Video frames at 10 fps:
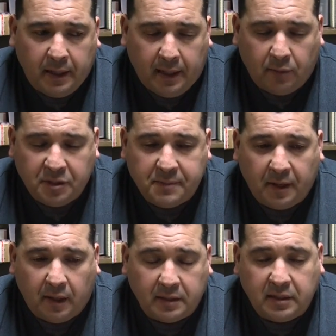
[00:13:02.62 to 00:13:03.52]
And we
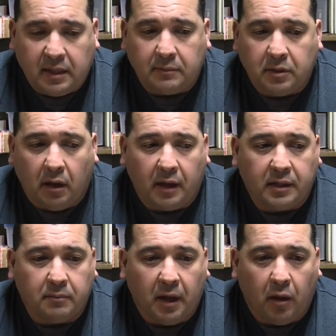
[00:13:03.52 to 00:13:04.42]
spent a lot of time
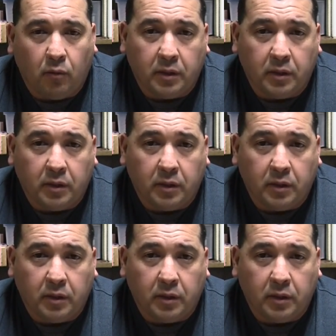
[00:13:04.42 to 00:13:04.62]
talking about